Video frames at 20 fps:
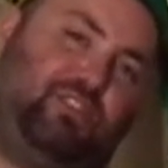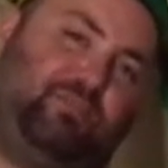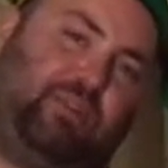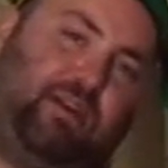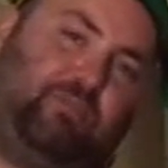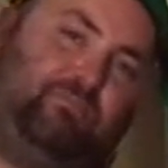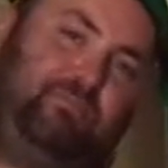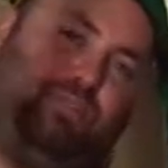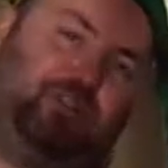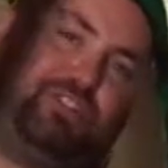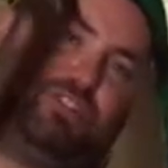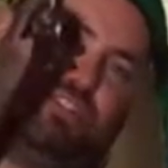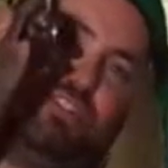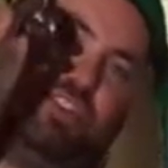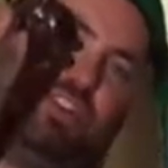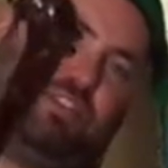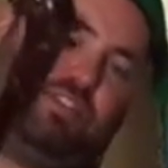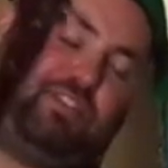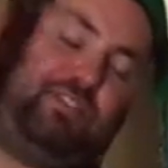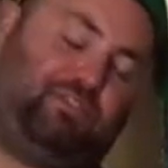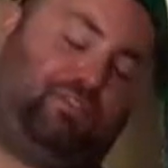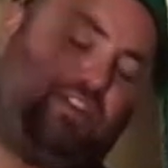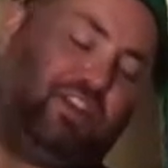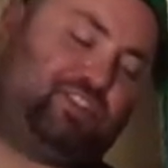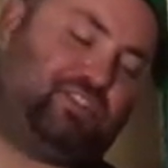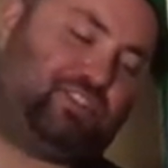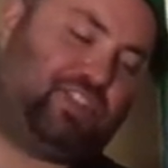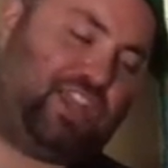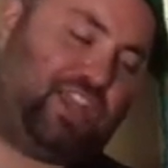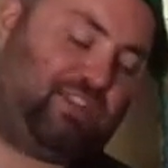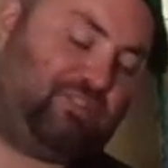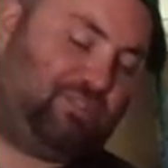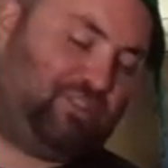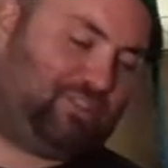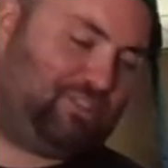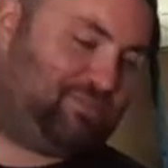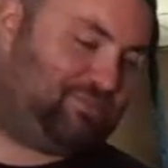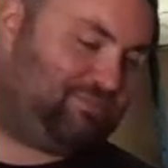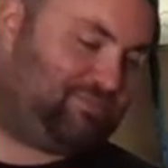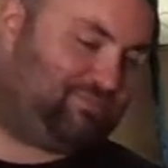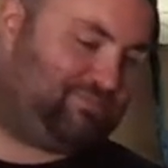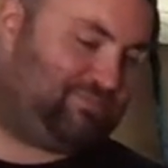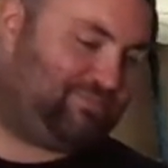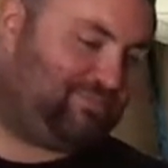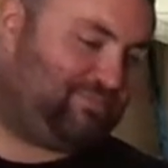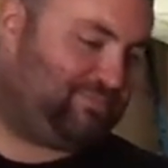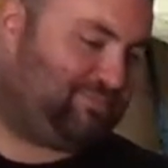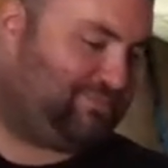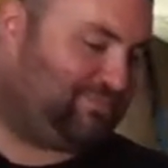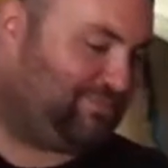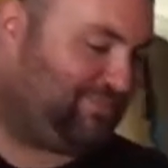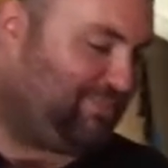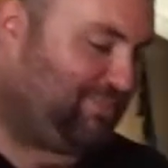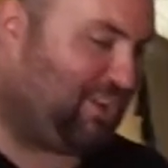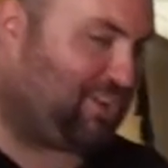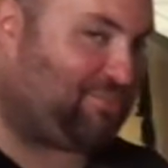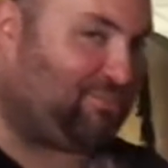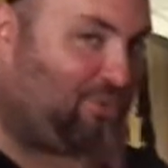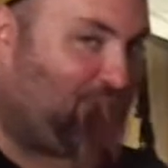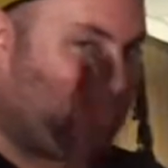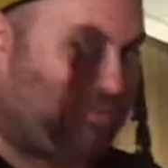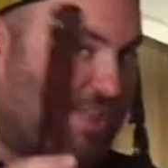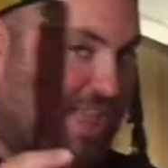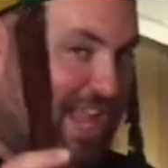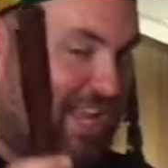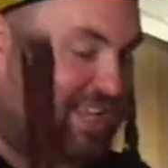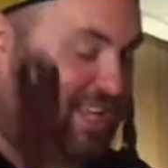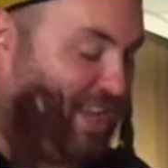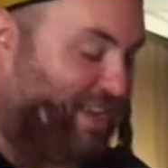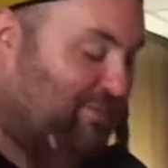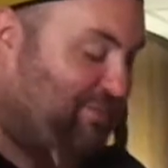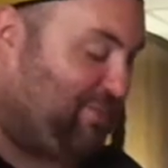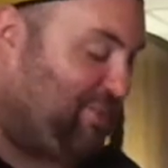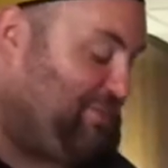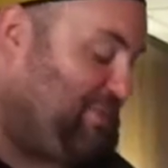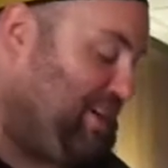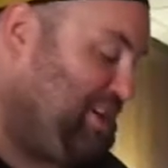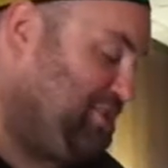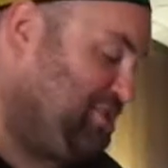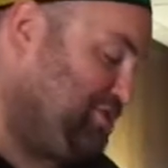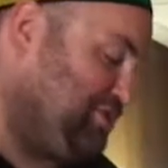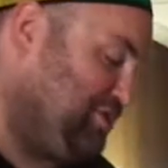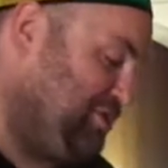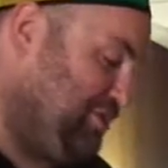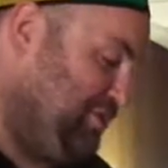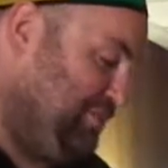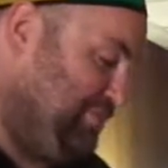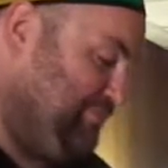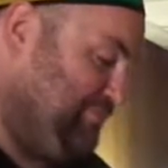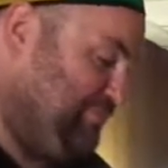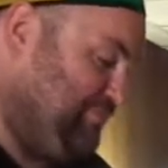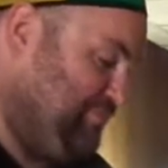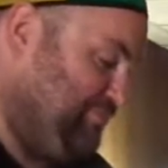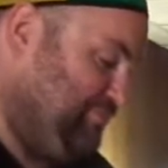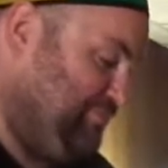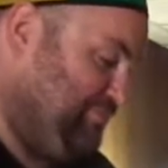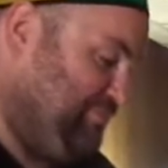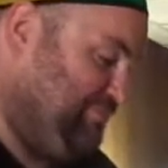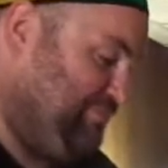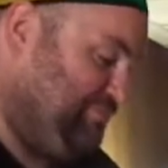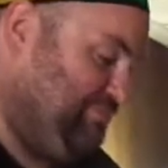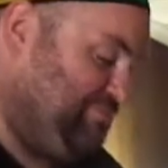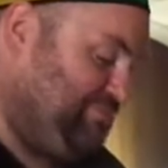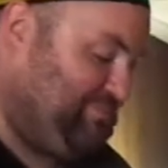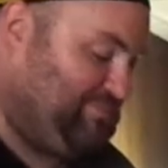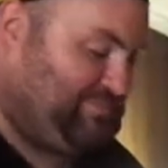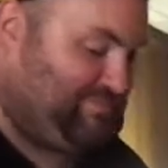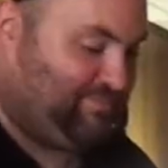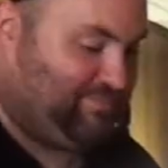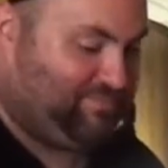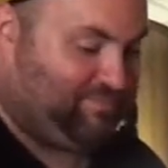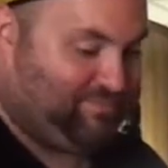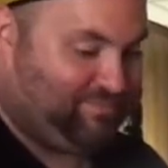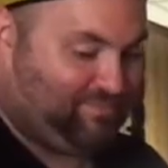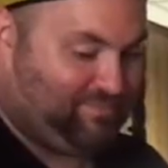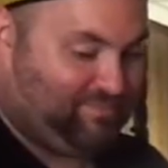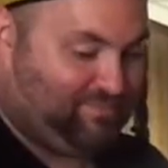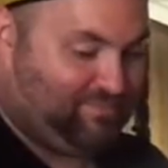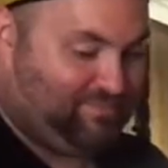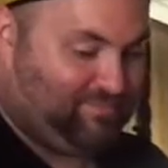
my butchering of the French language. There's more where that came from, I assure you. Yeah, we'll see you later.